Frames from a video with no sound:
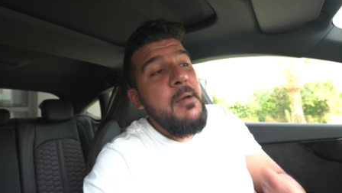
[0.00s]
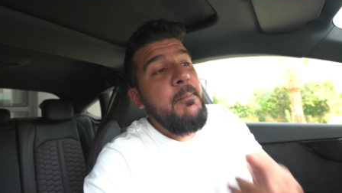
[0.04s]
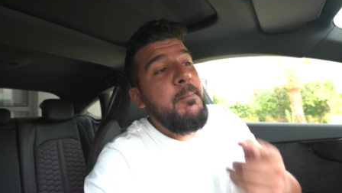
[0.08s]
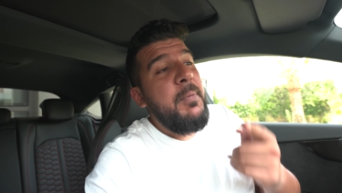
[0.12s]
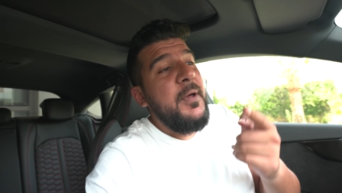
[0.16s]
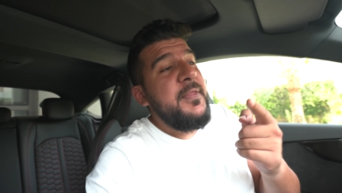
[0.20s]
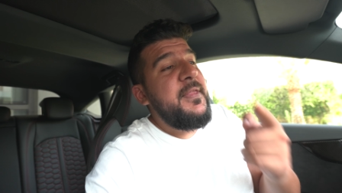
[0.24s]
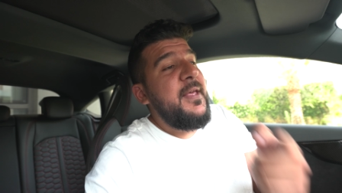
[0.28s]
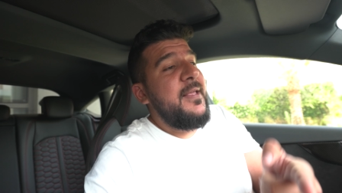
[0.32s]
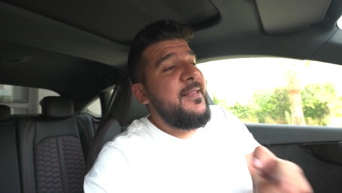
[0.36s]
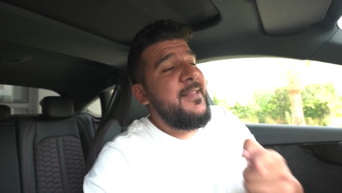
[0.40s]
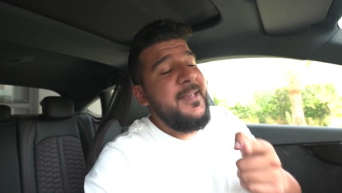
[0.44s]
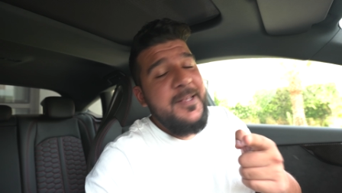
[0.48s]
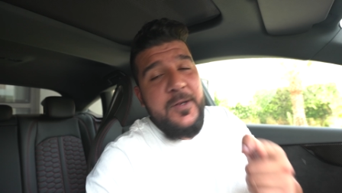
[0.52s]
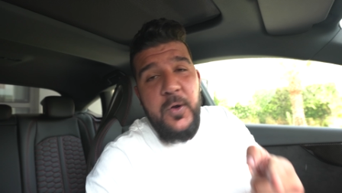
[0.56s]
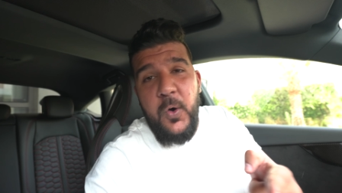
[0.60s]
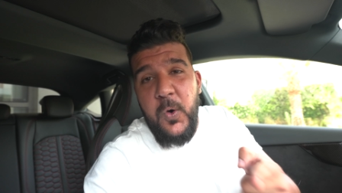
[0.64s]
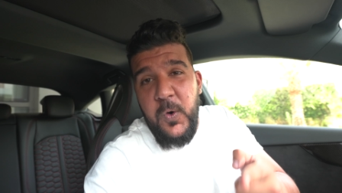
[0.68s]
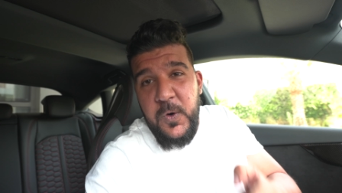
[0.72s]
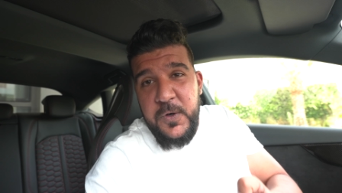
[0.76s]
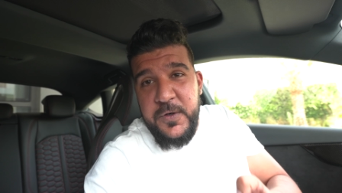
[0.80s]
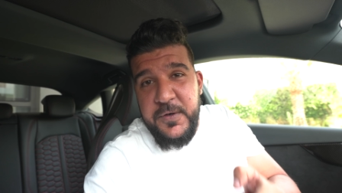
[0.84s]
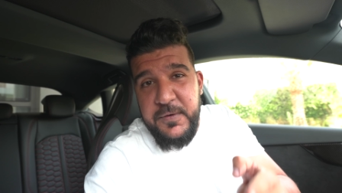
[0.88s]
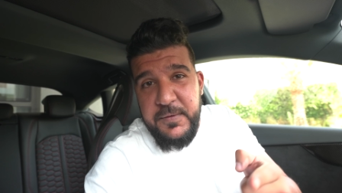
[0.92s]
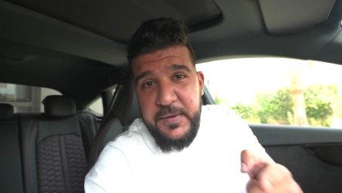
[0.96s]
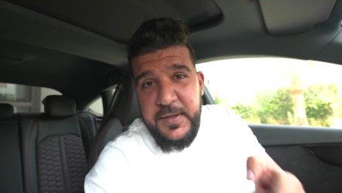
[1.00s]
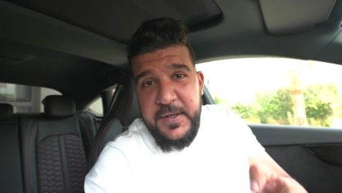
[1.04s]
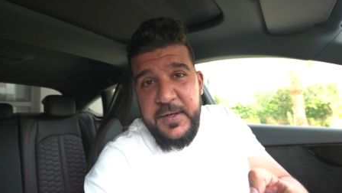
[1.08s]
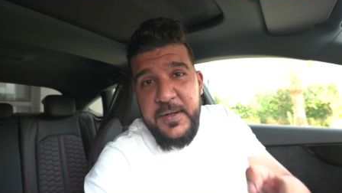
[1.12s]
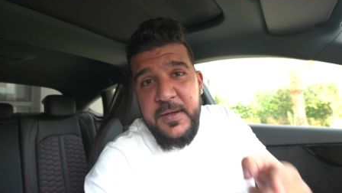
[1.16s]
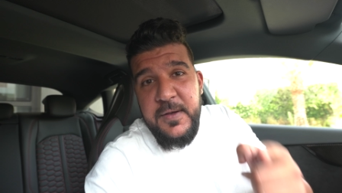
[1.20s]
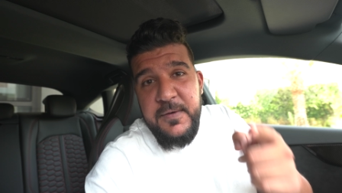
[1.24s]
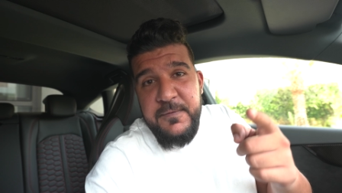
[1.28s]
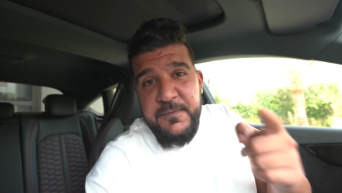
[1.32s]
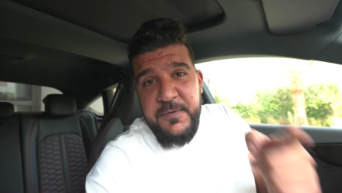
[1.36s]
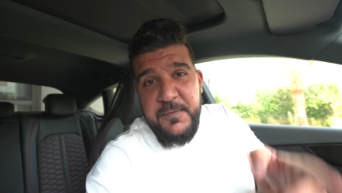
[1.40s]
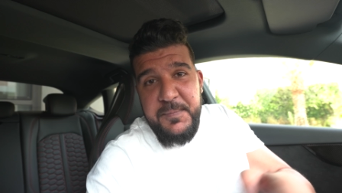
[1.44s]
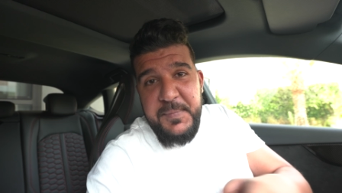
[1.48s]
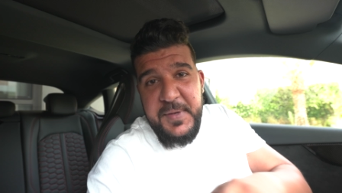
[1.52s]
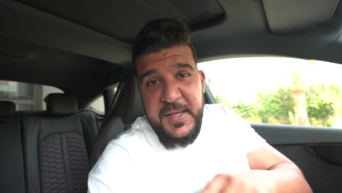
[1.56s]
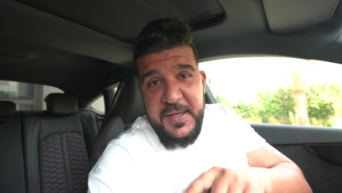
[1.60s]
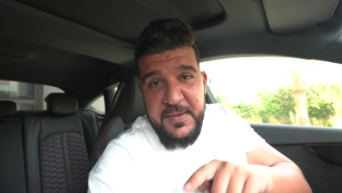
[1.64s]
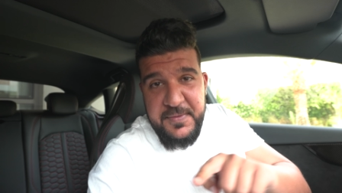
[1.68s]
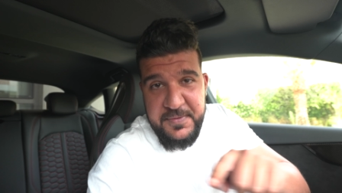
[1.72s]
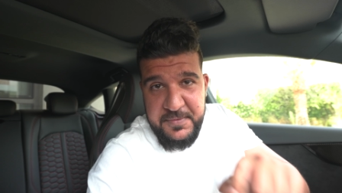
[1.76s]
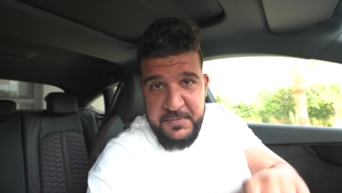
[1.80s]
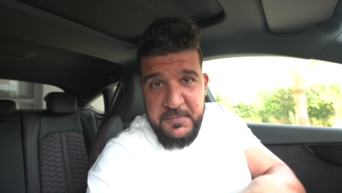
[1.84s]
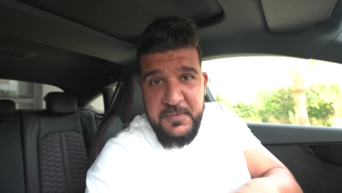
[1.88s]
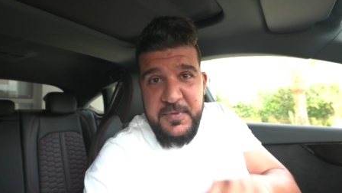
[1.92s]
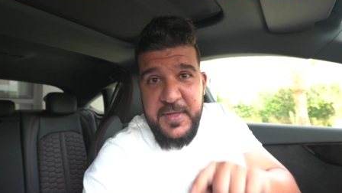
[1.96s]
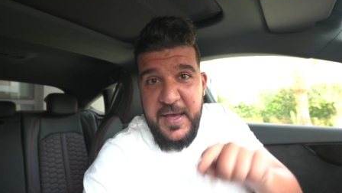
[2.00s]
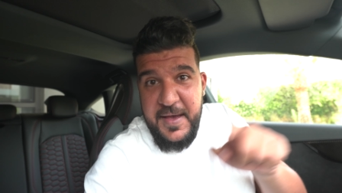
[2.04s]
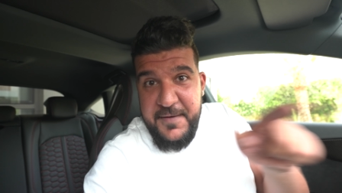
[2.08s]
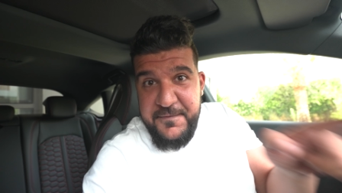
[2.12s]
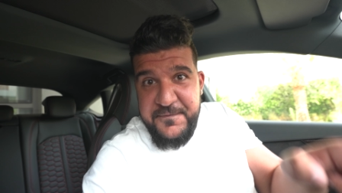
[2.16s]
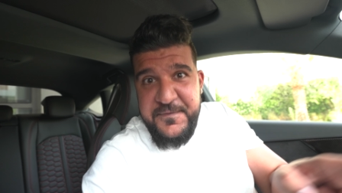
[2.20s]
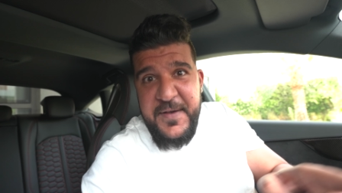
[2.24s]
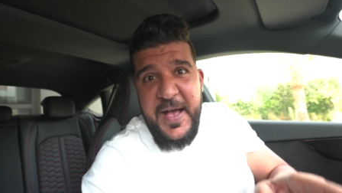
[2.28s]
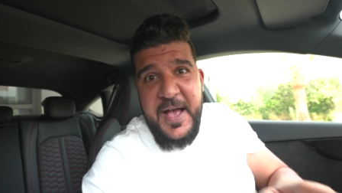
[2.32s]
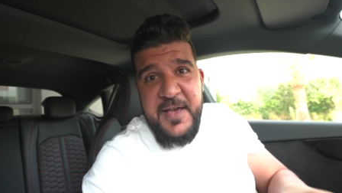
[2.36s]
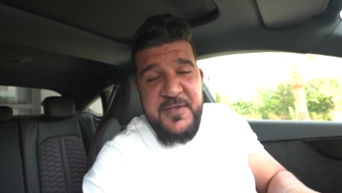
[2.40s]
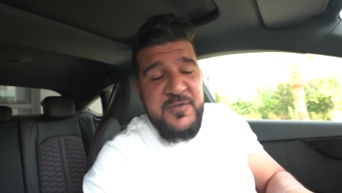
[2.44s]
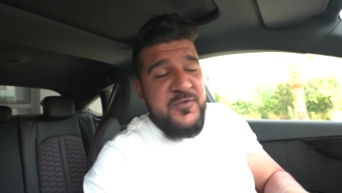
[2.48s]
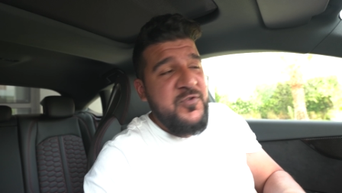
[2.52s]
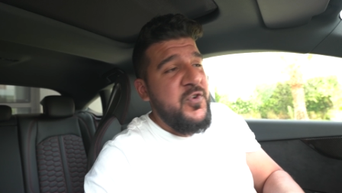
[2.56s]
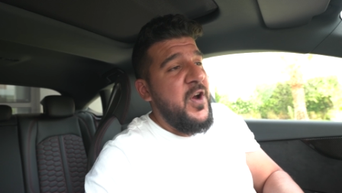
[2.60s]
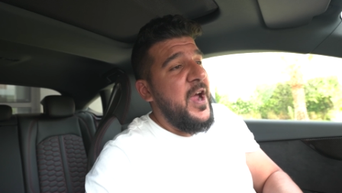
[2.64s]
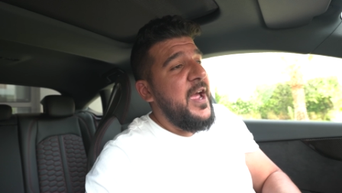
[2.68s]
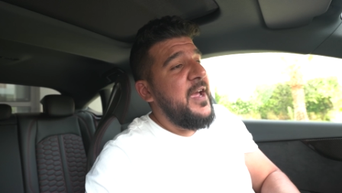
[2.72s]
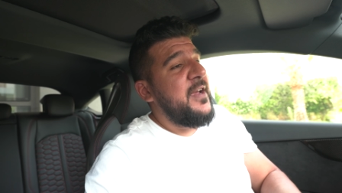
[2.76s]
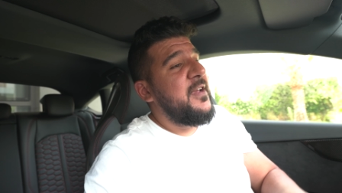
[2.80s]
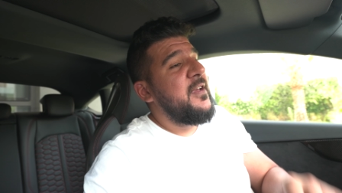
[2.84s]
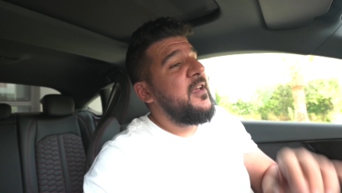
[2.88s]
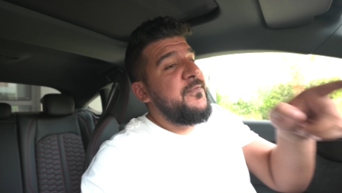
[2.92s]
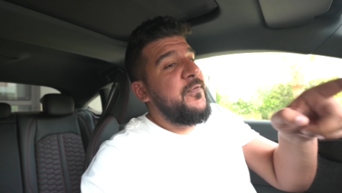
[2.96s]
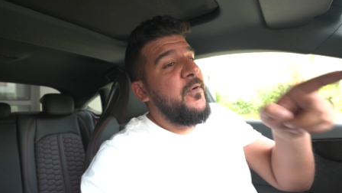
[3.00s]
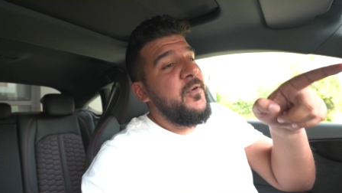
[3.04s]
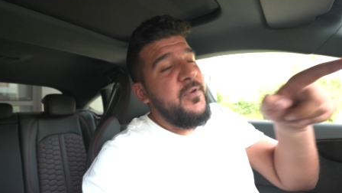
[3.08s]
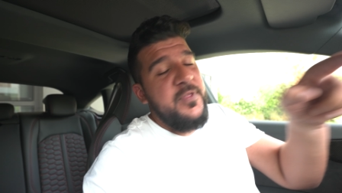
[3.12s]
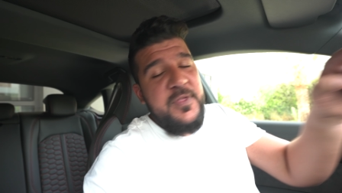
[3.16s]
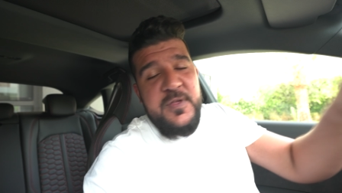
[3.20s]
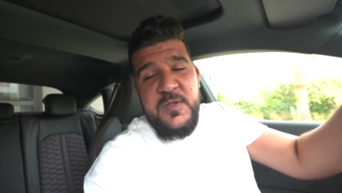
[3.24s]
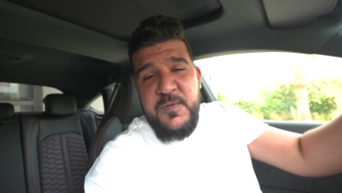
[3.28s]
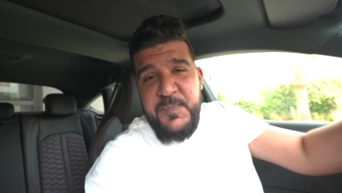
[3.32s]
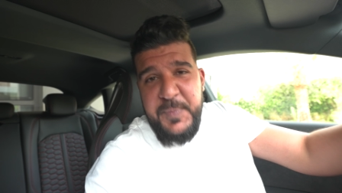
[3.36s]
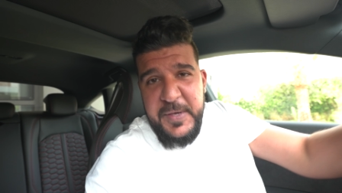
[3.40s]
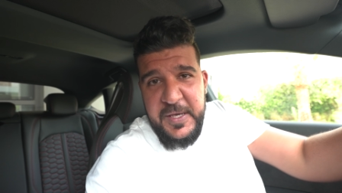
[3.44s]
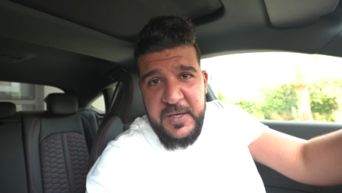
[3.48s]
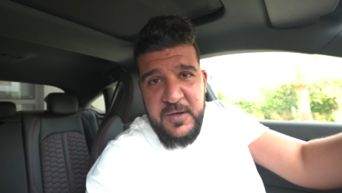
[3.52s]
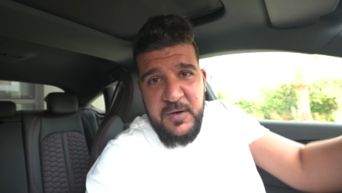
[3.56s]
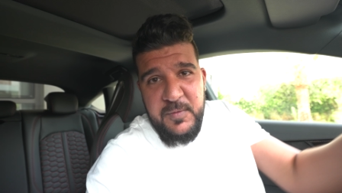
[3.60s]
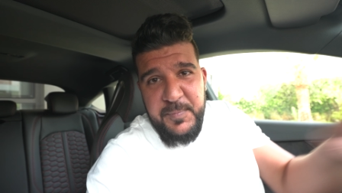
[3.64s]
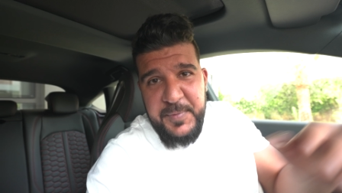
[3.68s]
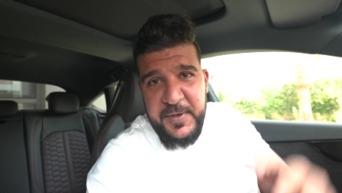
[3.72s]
But they did order it for me through that fast track for the speaker,